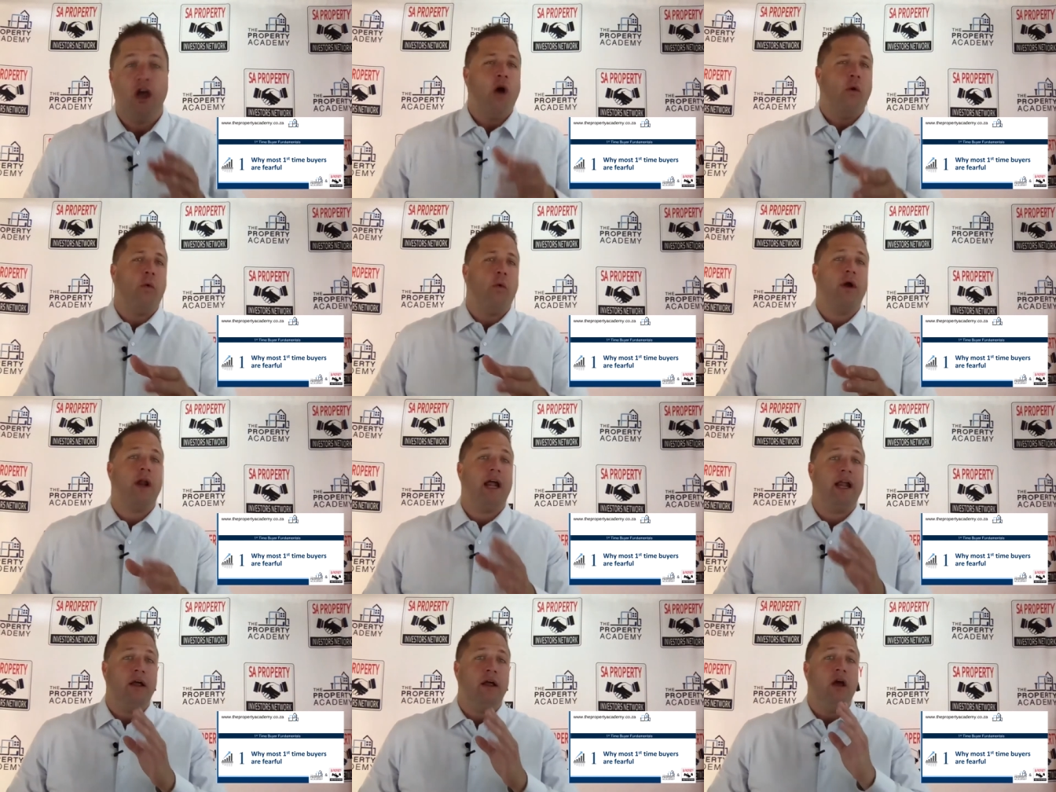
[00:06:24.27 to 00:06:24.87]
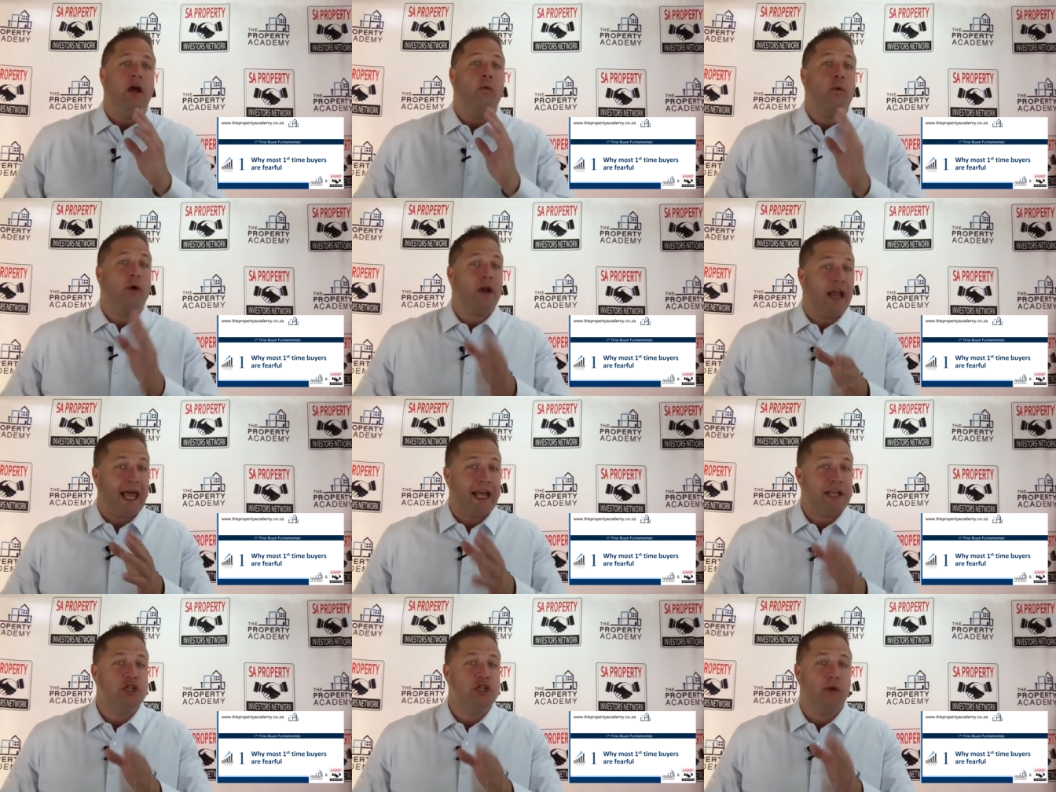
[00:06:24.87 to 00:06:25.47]
What I, what I
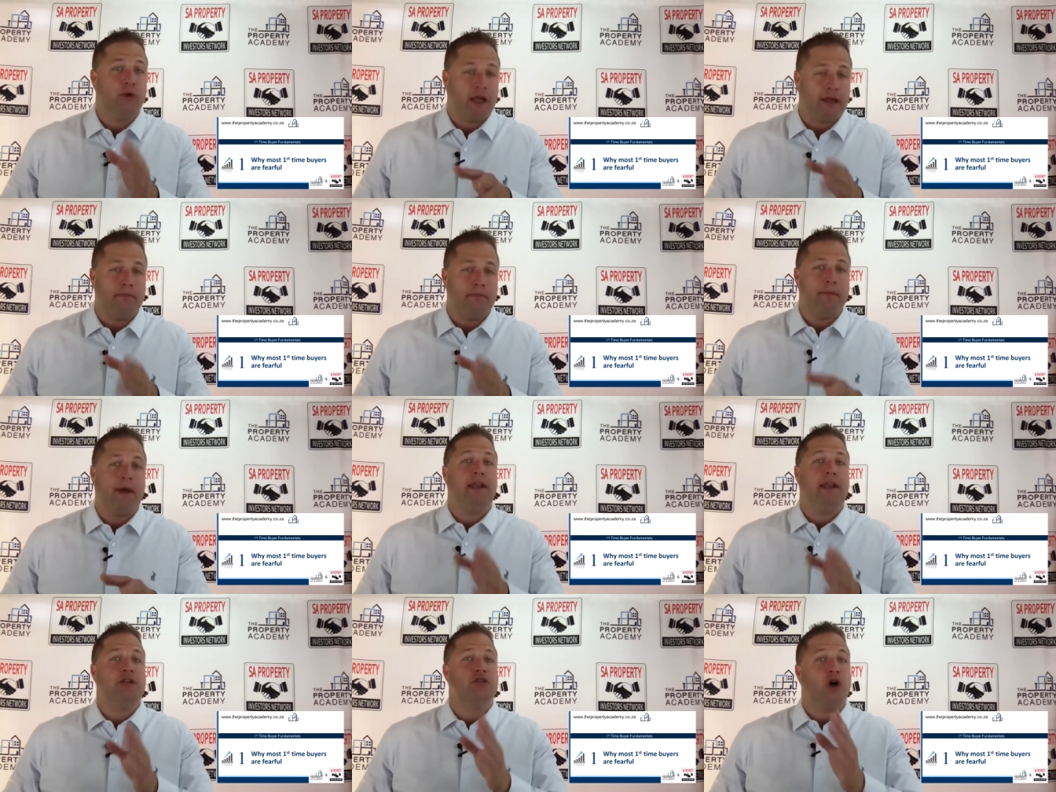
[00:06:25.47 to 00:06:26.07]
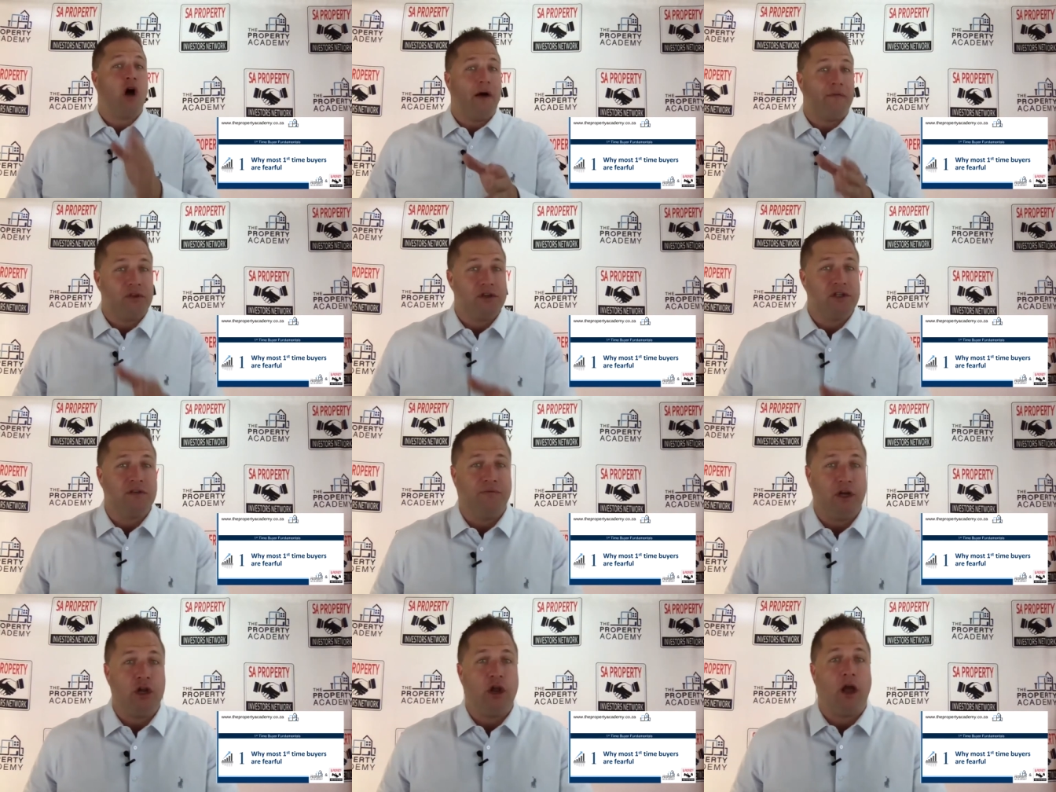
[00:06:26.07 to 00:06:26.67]
actually recommend is after this
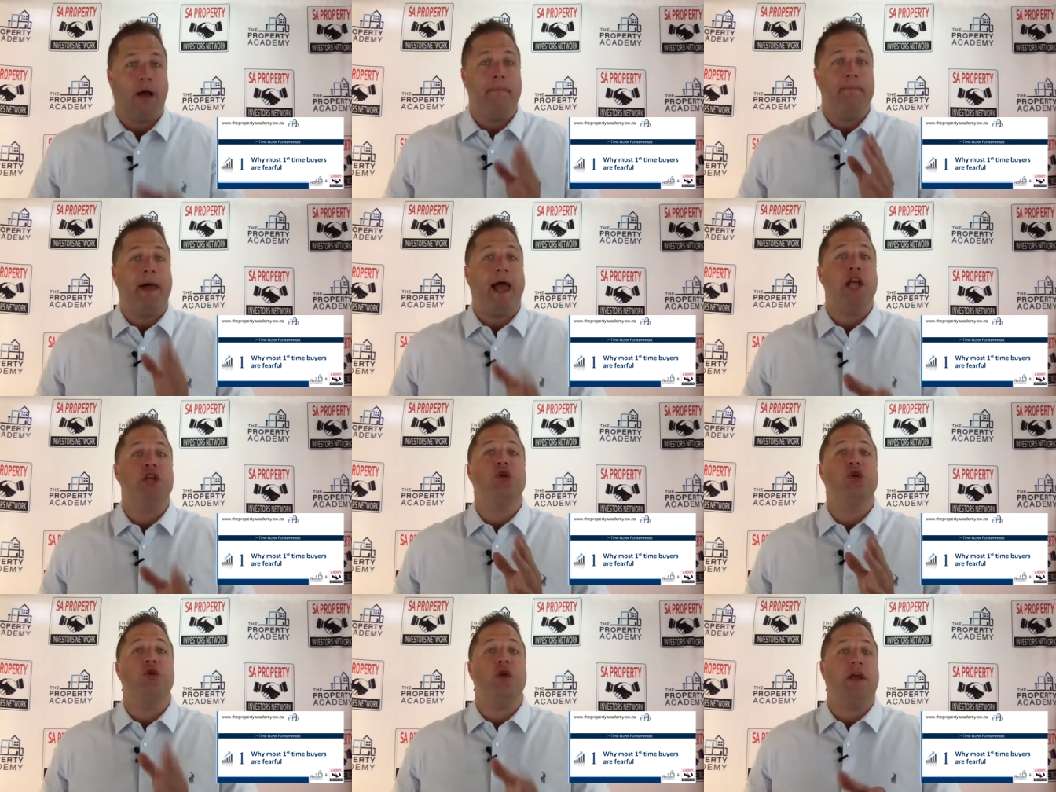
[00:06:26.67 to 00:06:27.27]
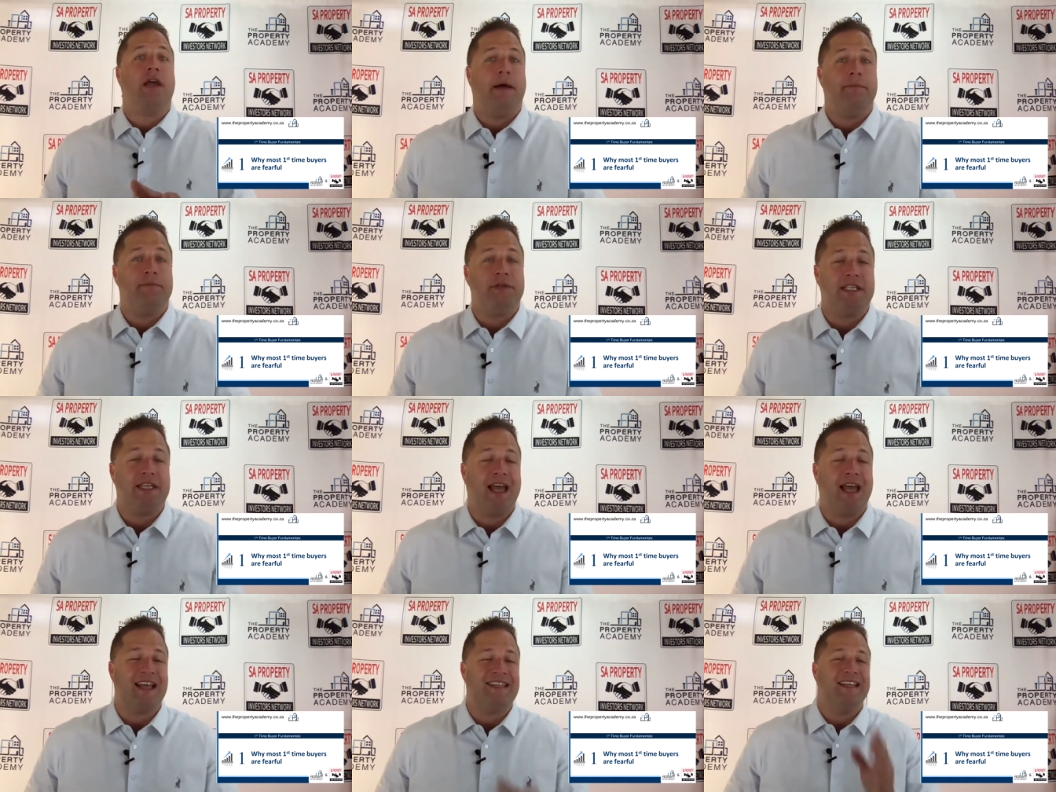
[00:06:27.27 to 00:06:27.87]
video, make sure you come
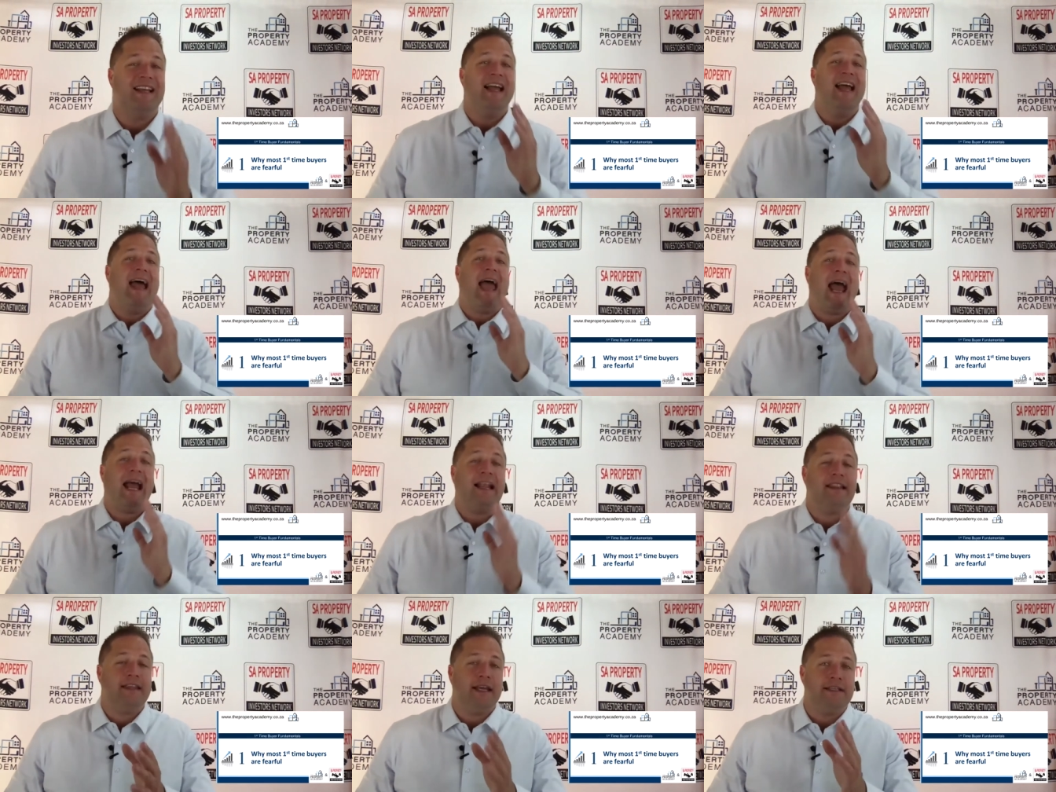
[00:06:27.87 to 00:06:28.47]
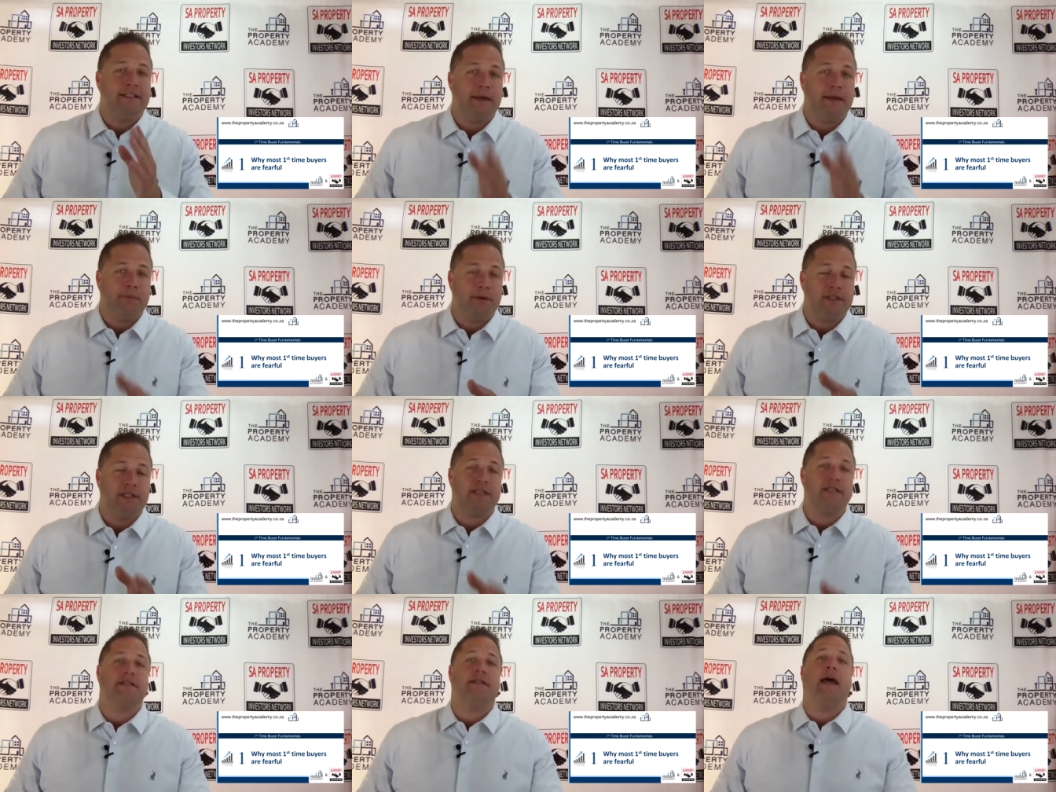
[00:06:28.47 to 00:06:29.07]
see us at the
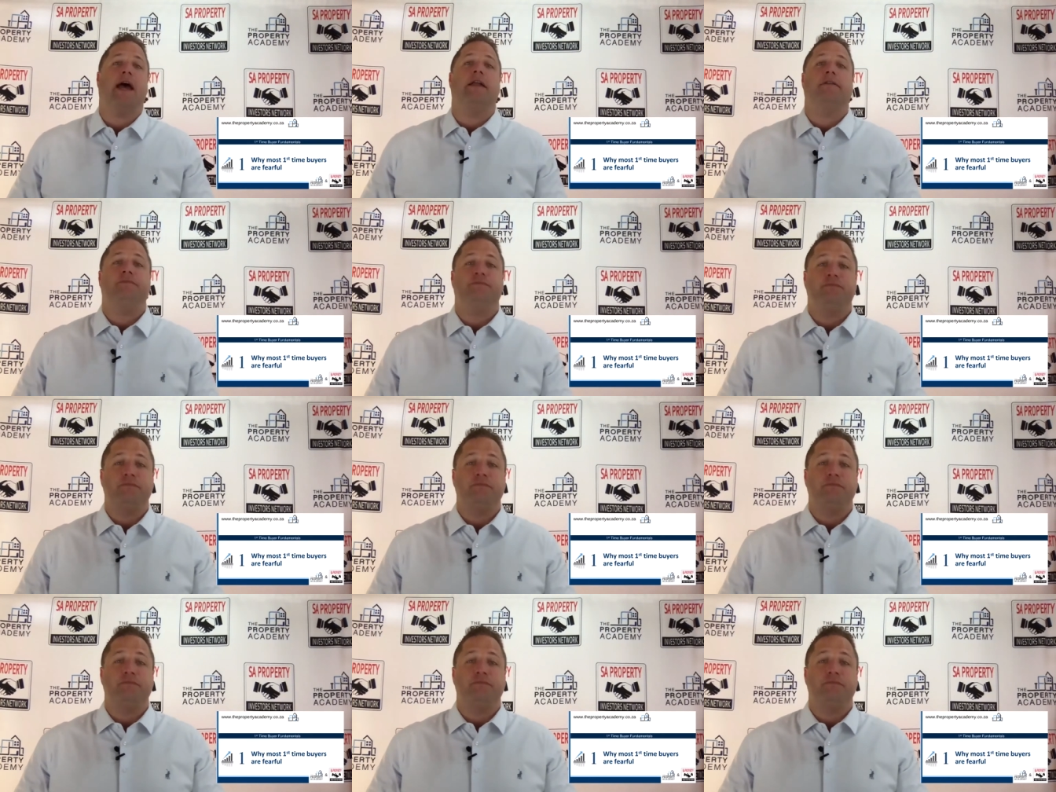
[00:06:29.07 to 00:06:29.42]
exhibitor stand